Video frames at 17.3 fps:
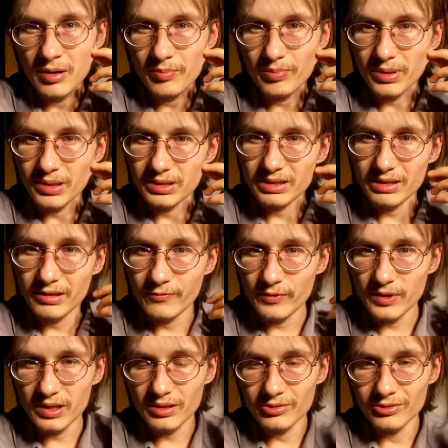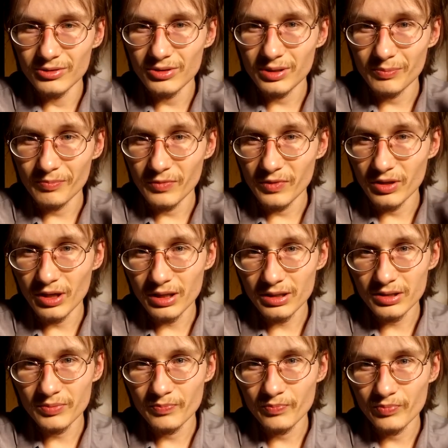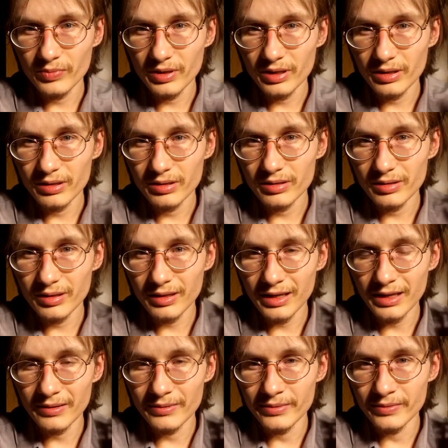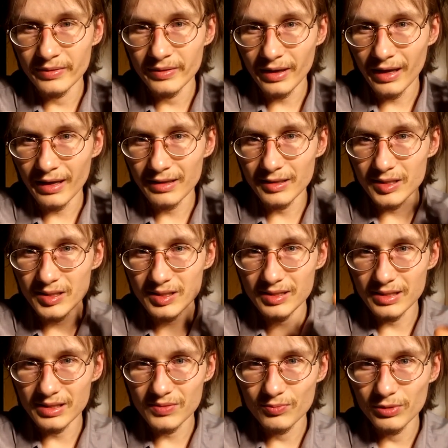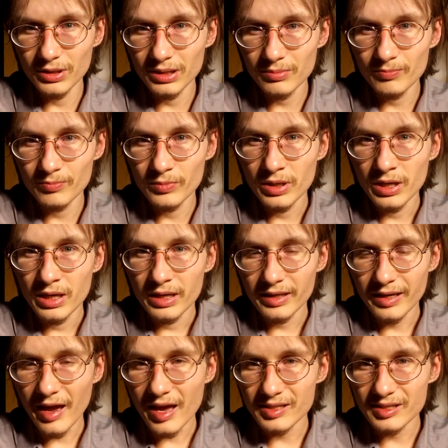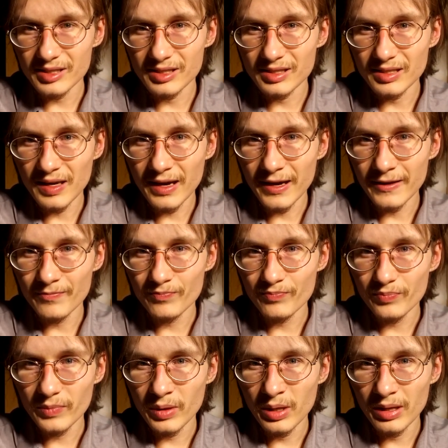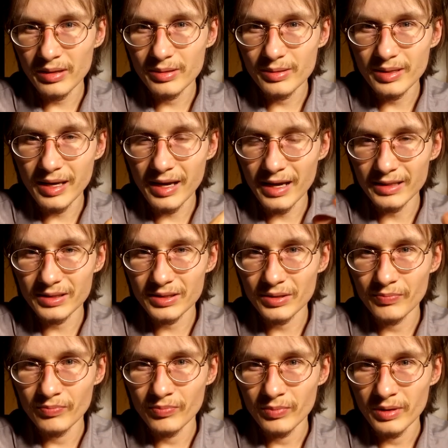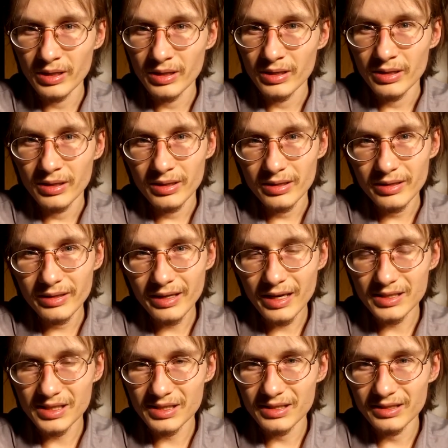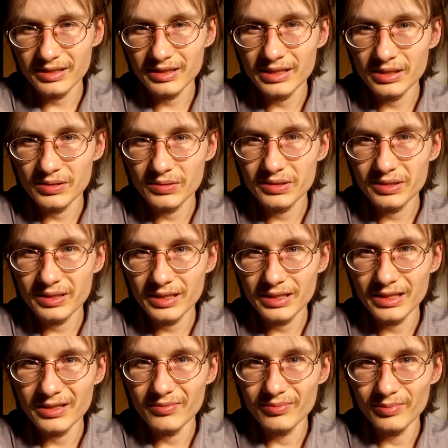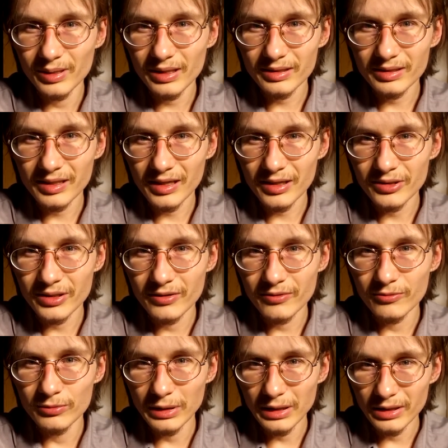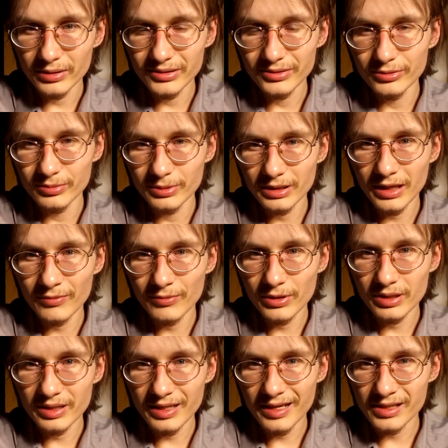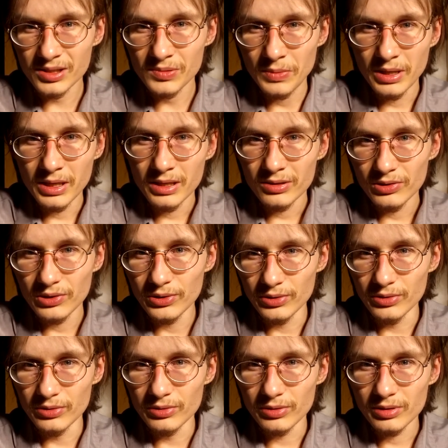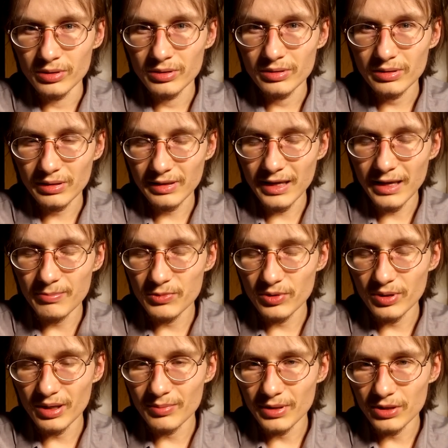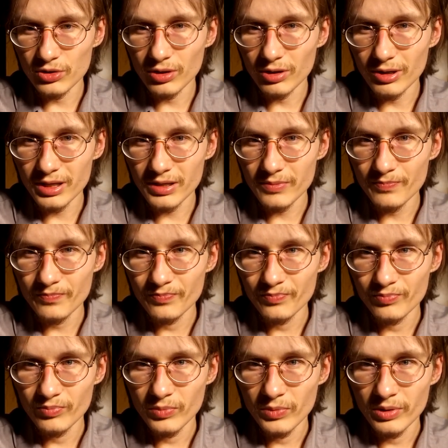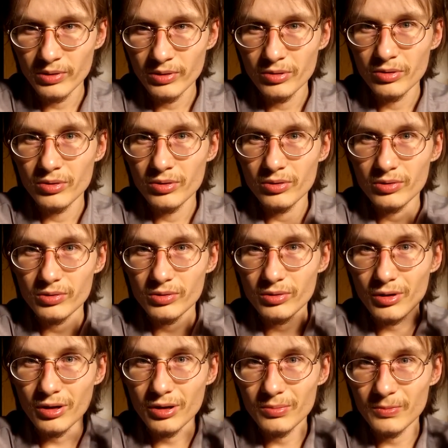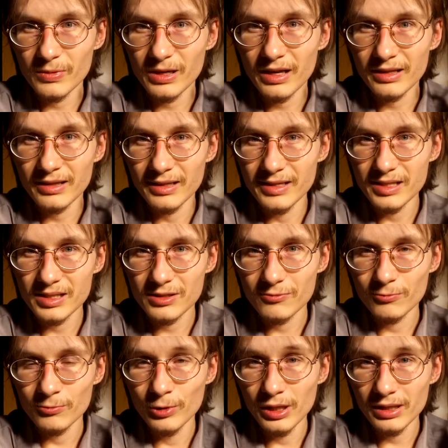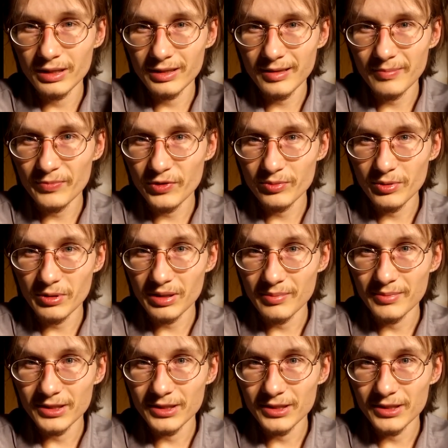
But if they do not, then at least this will cast a sign that yes, indeed, the military will do whatever it takes to claim to their majority, or at least will claim to their